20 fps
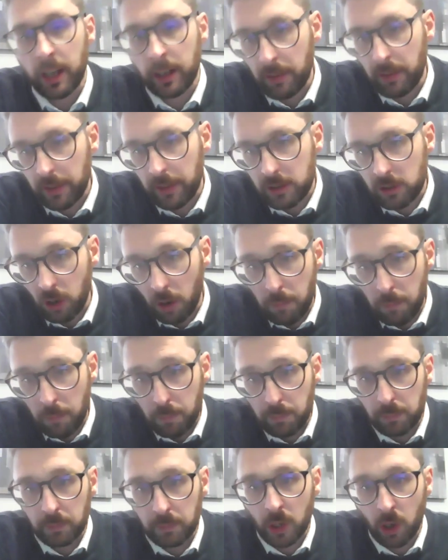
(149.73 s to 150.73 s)
another
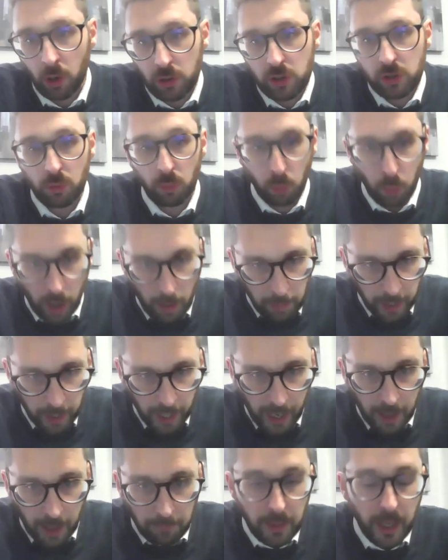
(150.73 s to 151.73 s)
top-notch
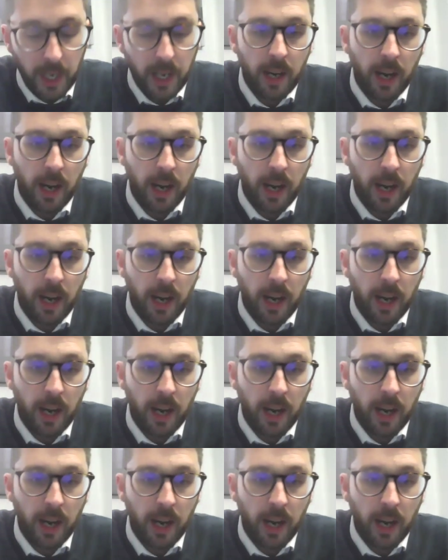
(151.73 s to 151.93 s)
webinar.